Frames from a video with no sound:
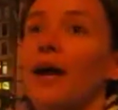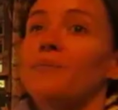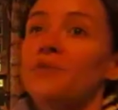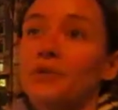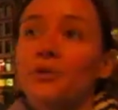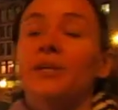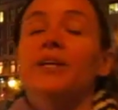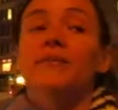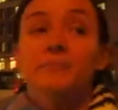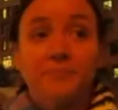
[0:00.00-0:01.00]
And doing
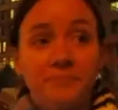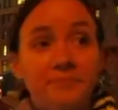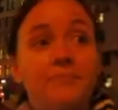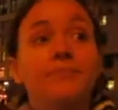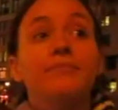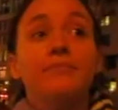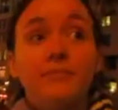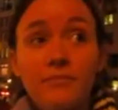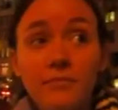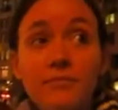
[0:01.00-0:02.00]
like for the benefit of some
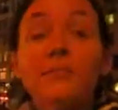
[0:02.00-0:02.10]
other group?